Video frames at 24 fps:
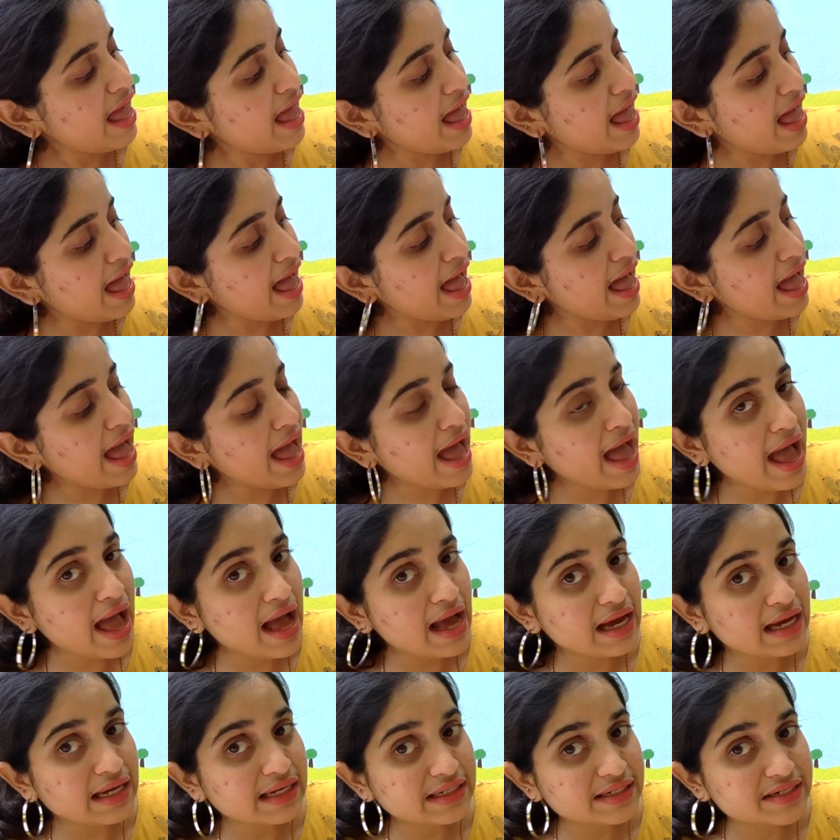
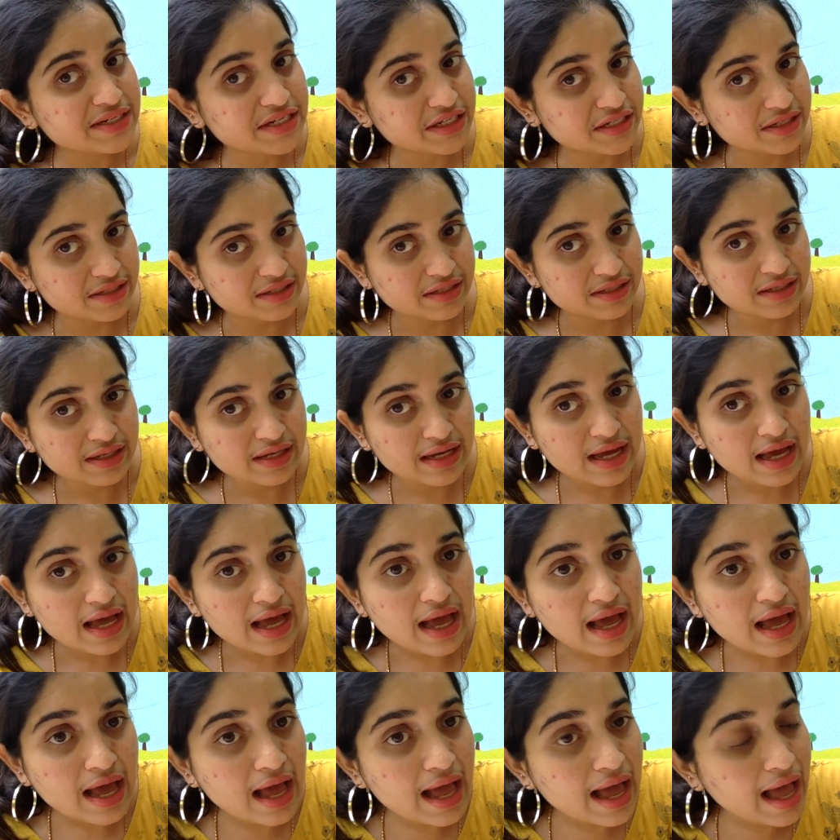add,
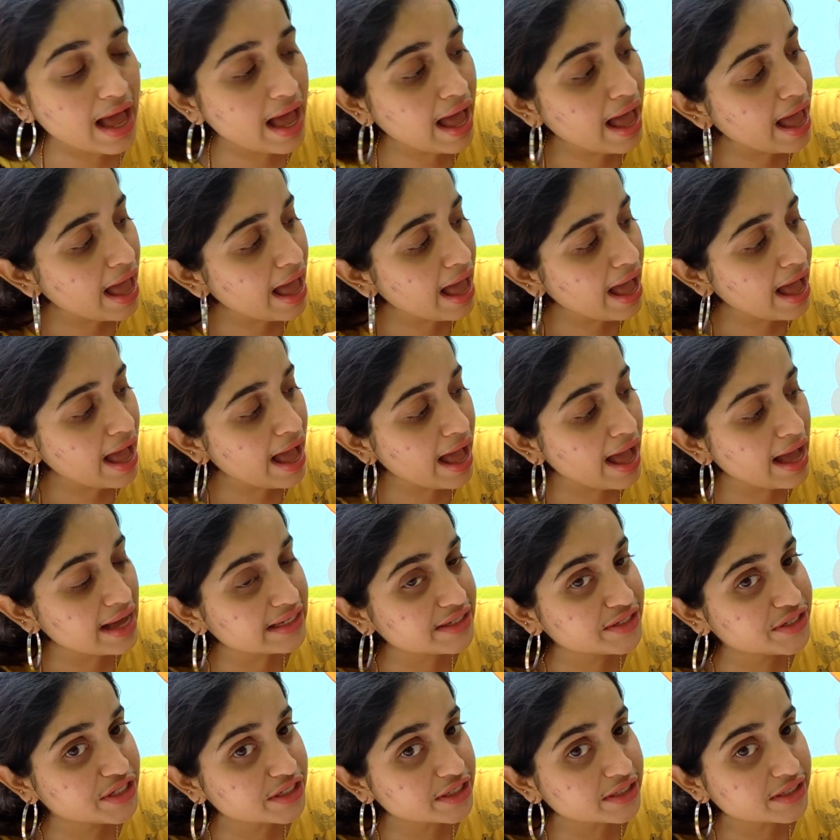
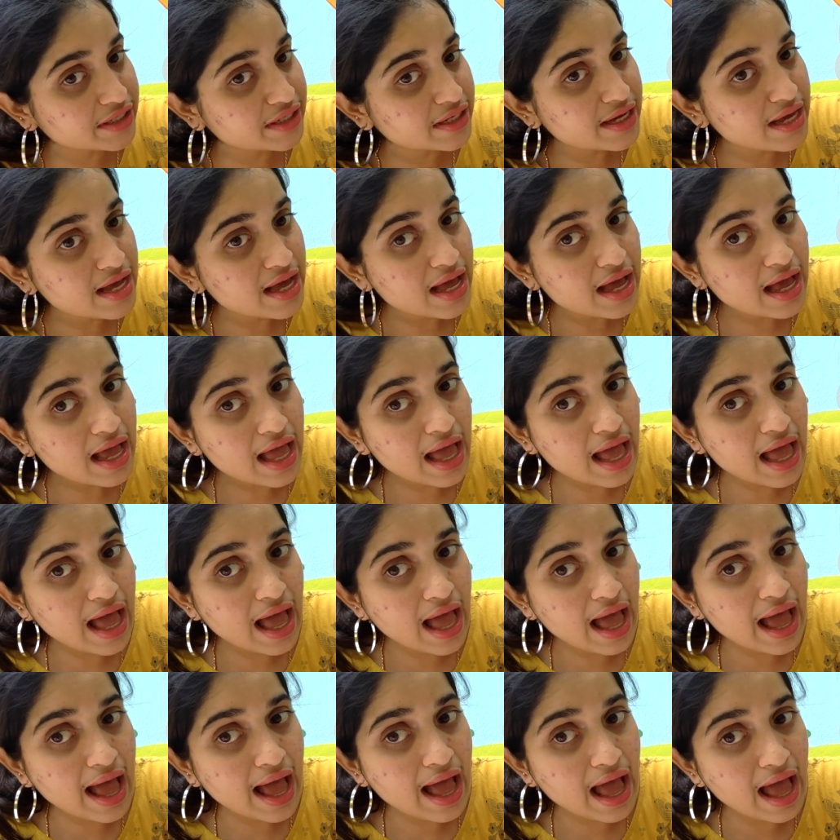add,
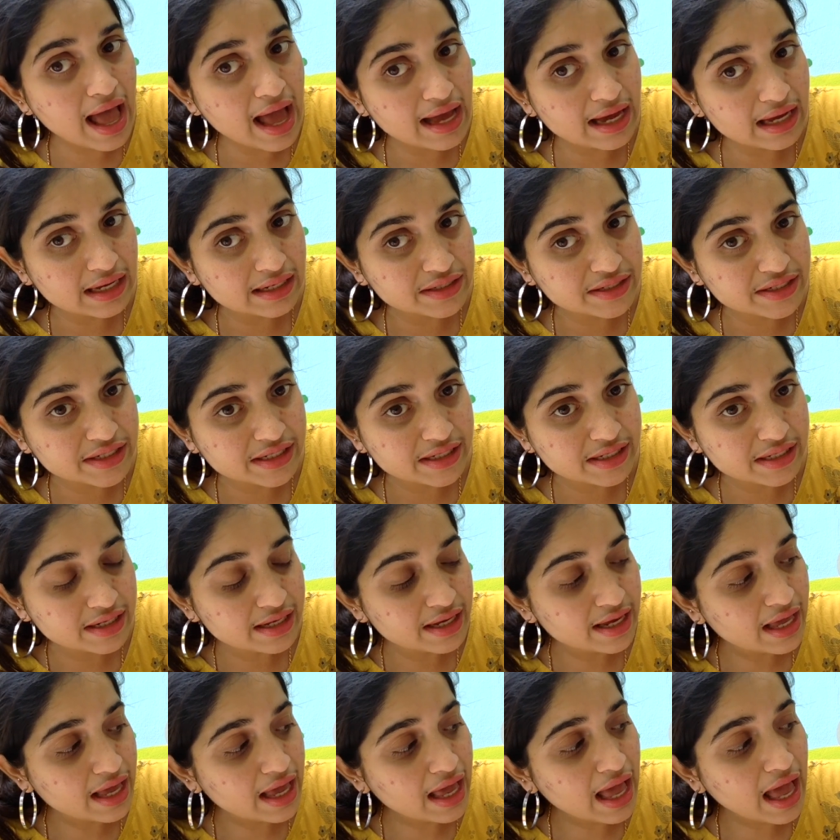add,
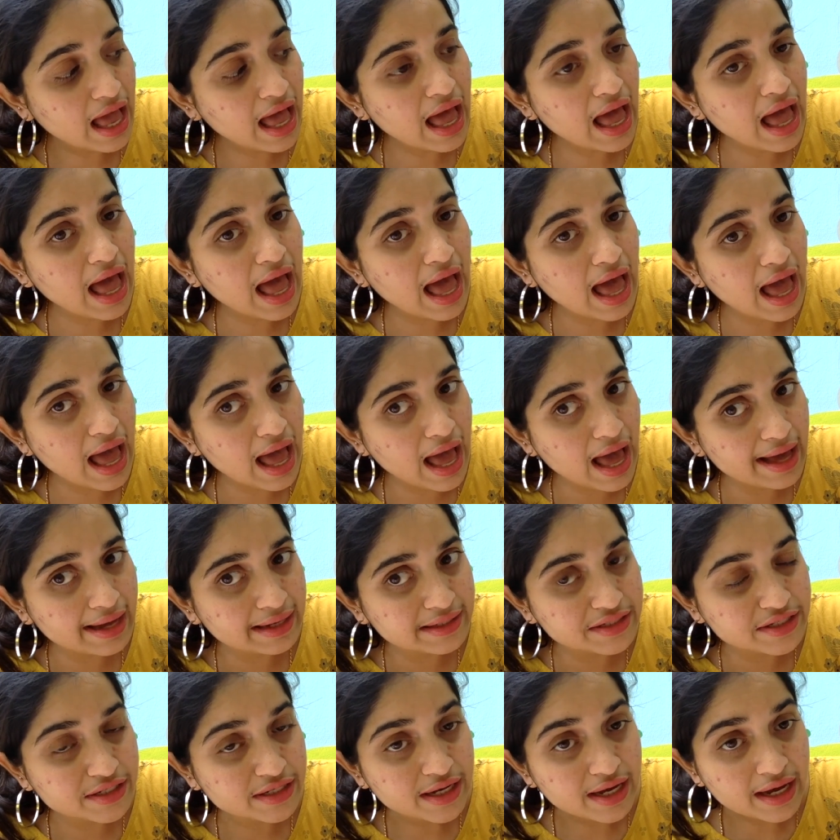
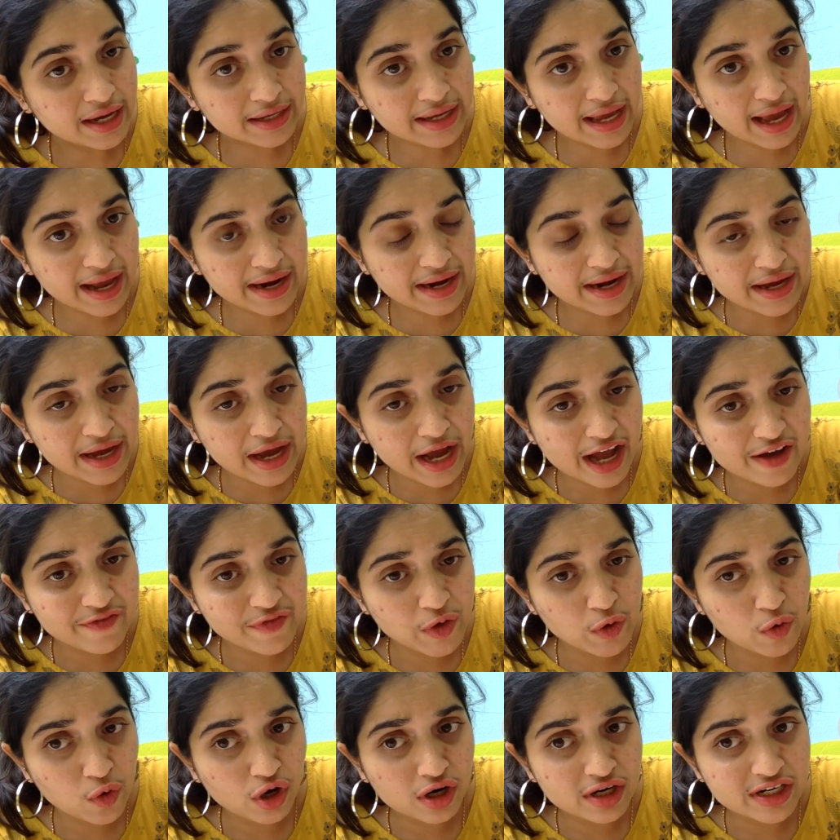add. Can I have
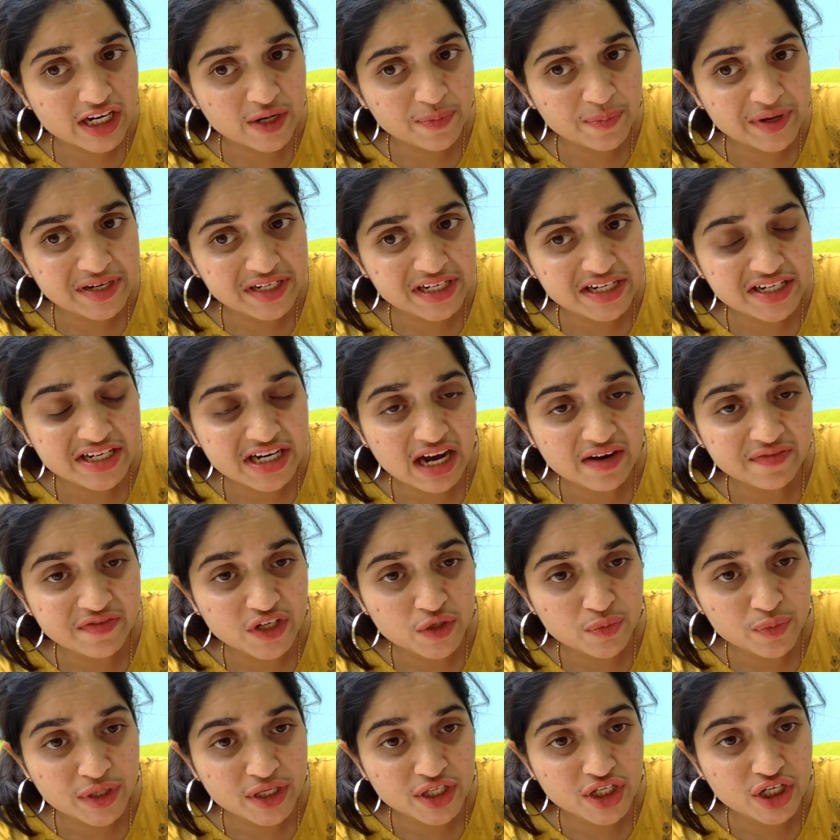you all repeat it after
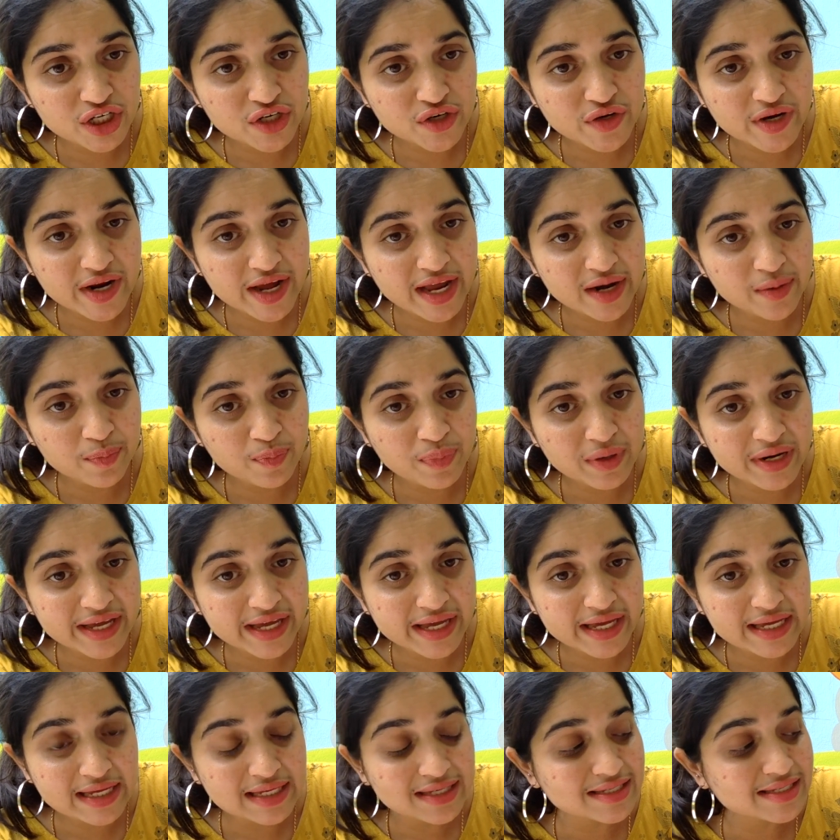me children,
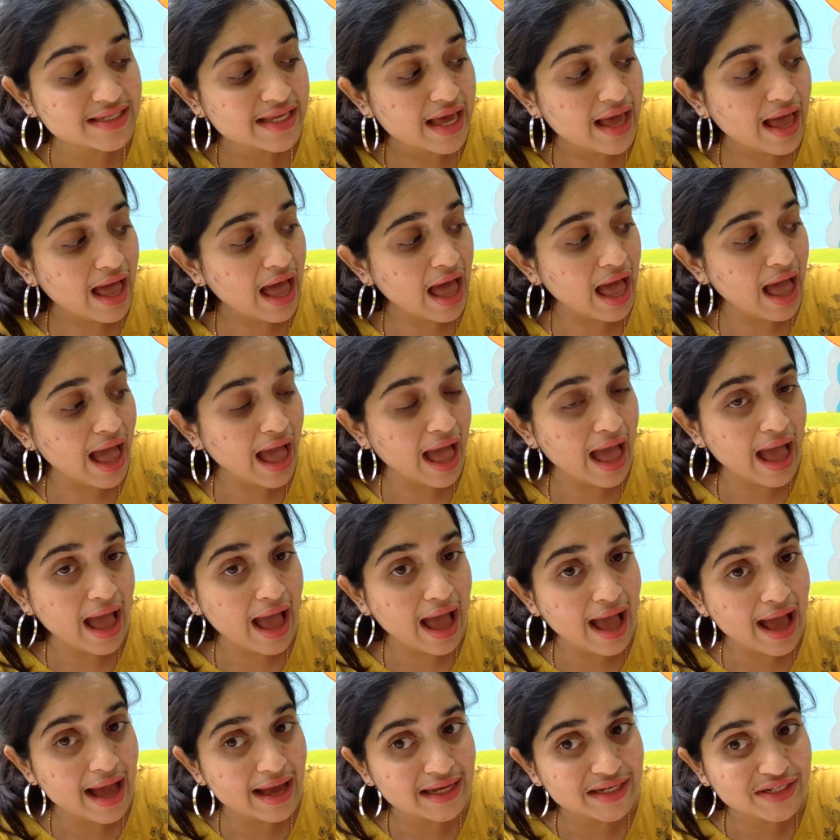please?
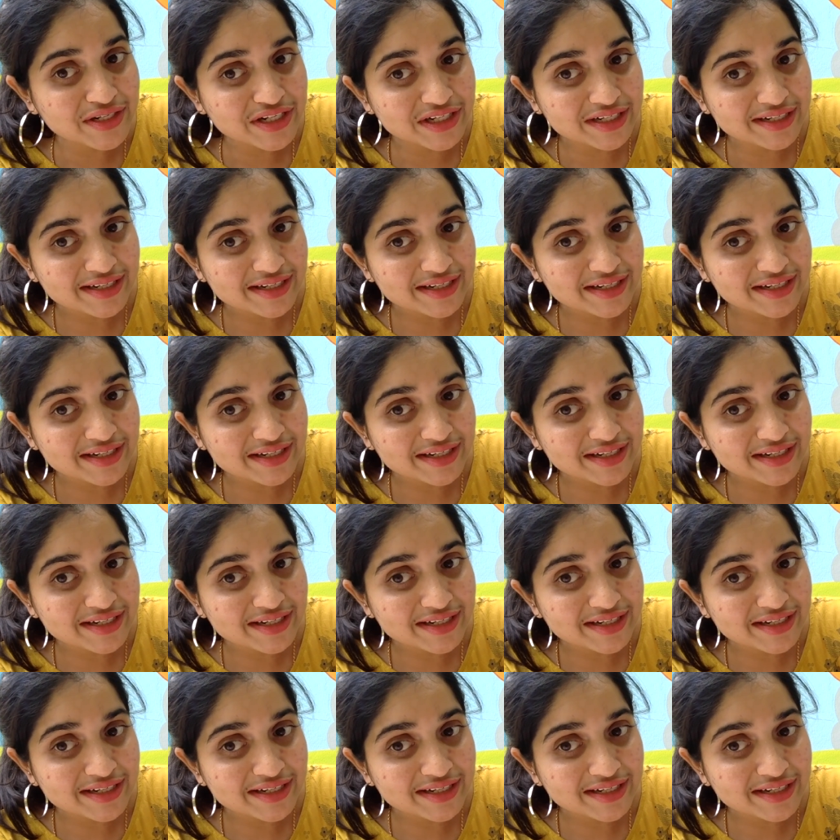Add,